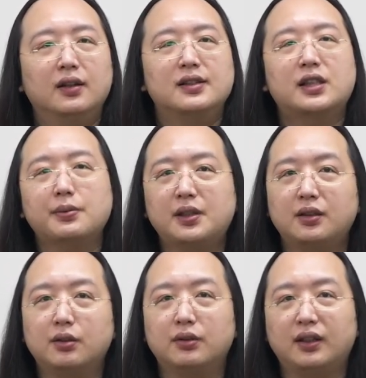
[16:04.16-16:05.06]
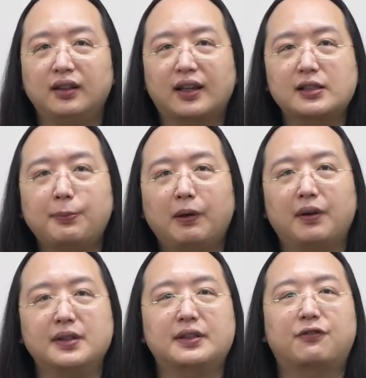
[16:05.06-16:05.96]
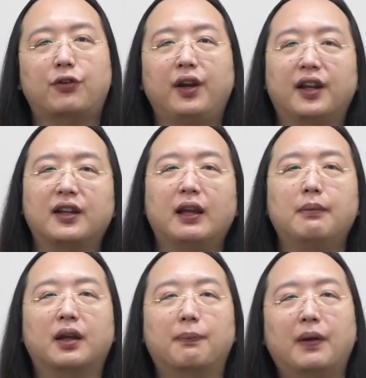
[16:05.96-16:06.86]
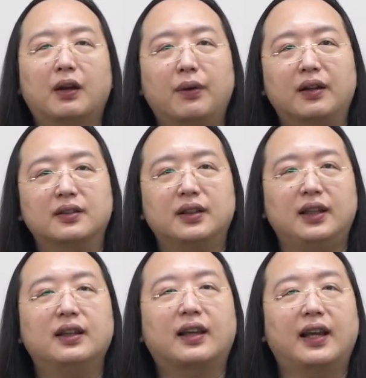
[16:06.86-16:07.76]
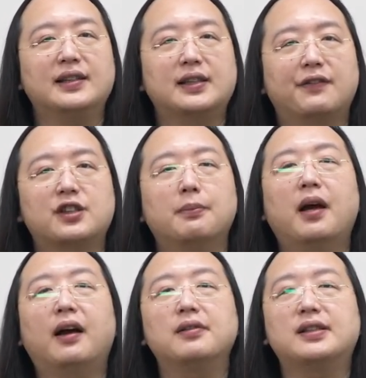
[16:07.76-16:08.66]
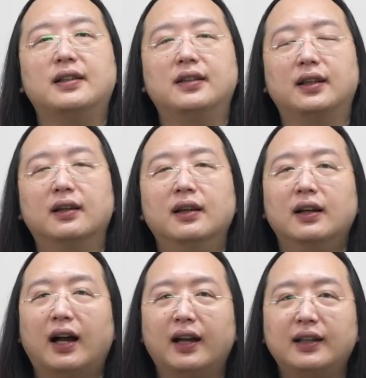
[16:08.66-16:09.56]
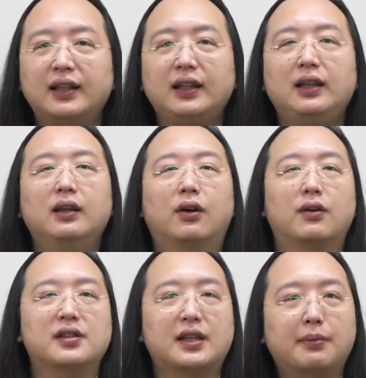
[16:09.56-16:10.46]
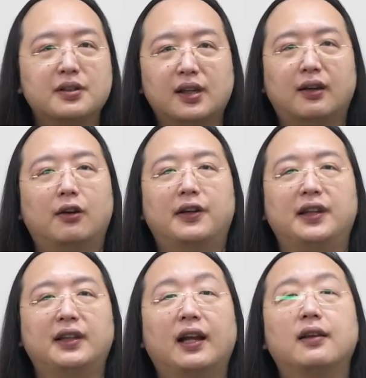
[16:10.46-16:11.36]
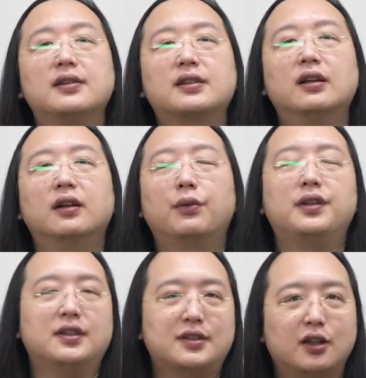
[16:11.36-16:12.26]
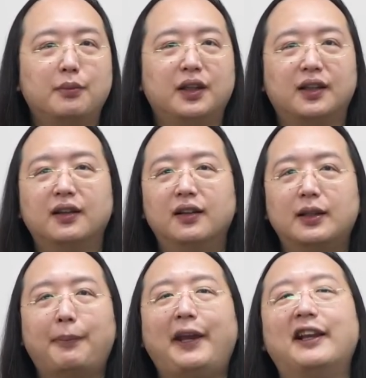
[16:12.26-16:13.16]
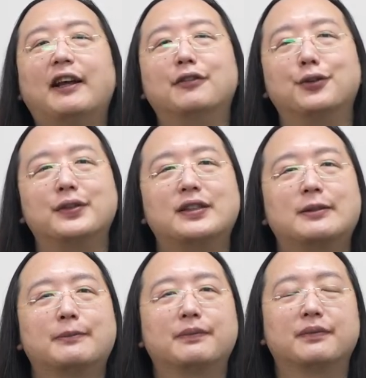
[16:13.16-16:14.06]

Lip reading: substituting experience for academic background in the case of some outstanding IT or cybersecurity talents when determining the pay levels.